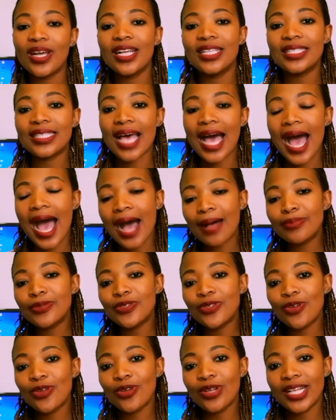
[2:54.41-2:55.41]
It's
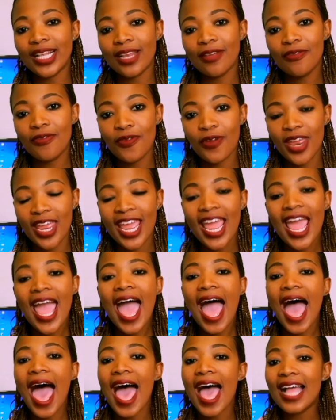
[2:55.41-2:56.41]
absolutely free
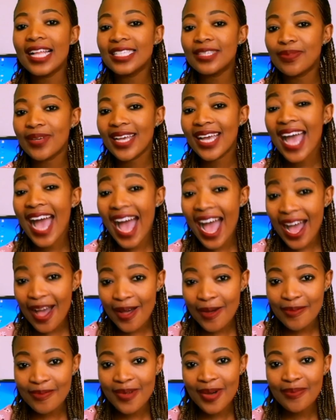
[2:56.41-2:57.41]
and
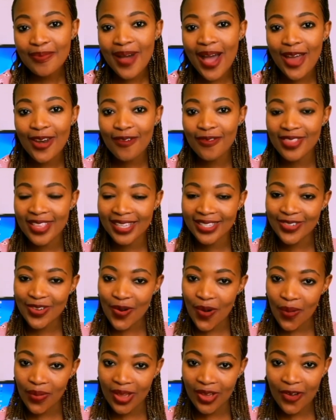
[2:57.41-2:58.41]
become part of this
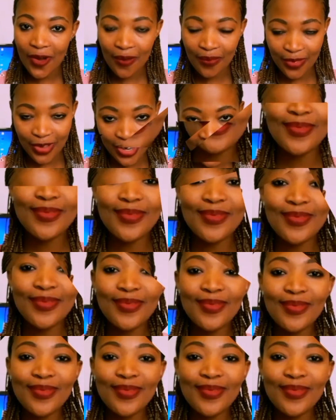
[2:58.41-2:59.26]
growing community.